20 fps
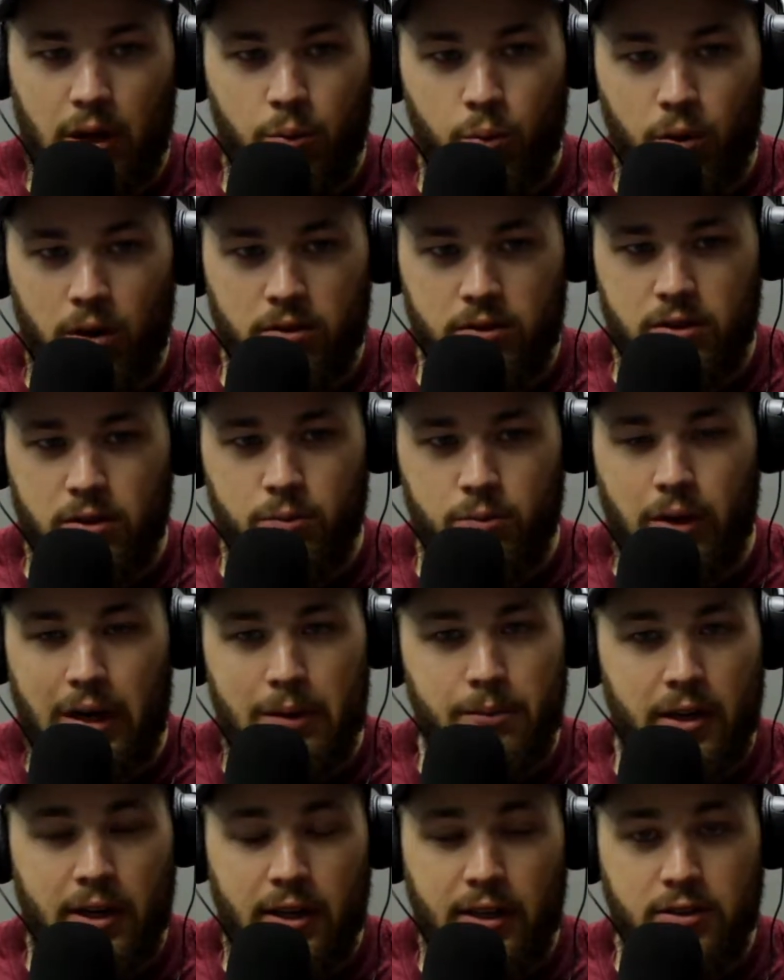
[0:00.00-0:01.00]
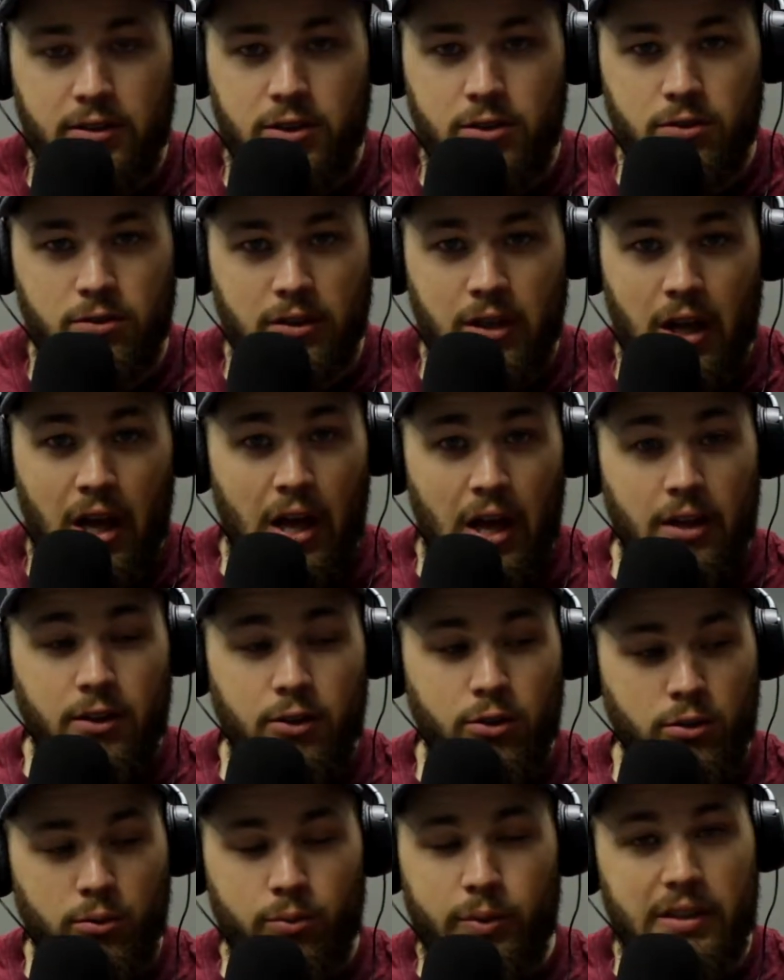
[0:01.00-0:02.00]
I walked up right behind you.
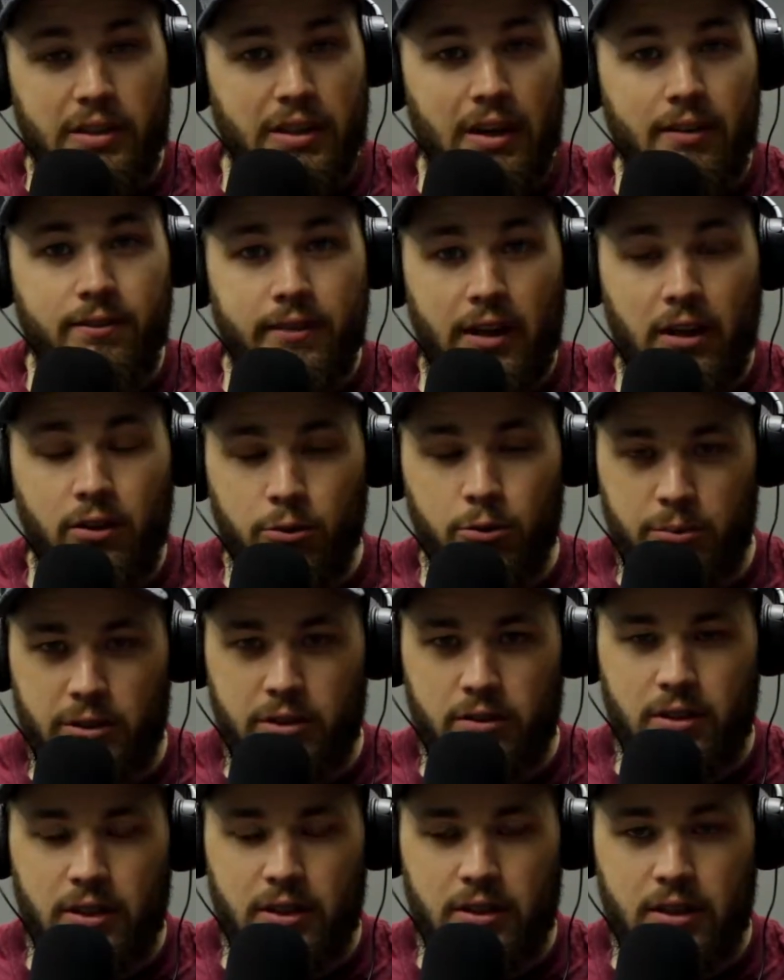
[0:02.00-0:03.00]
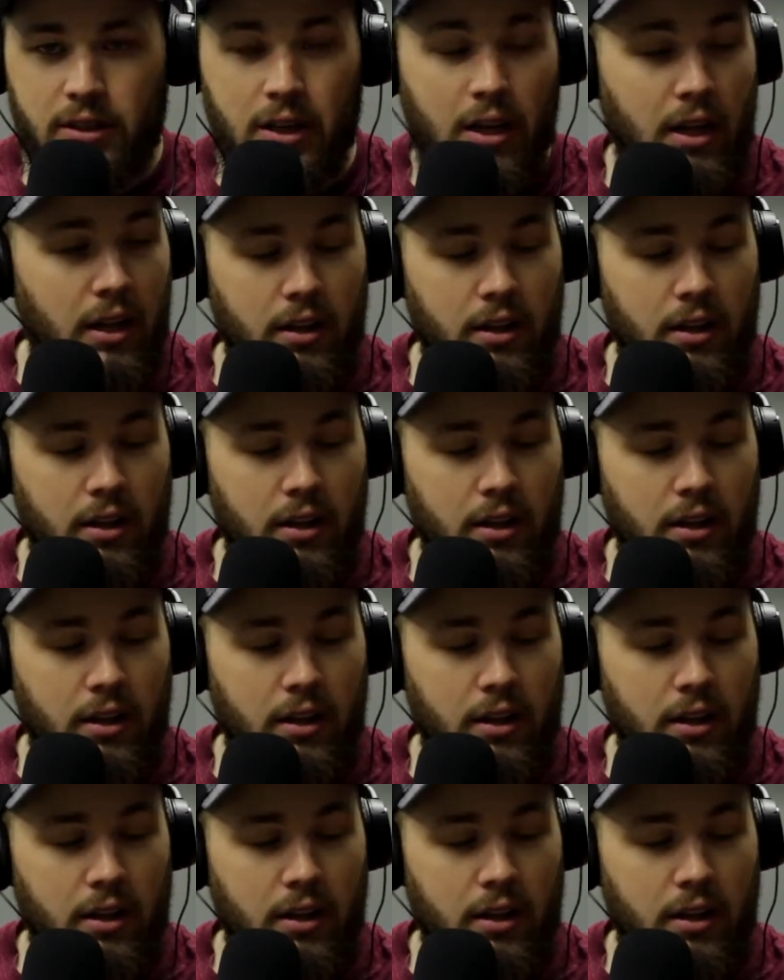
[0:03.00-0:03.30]
You're the reason I found the beer line.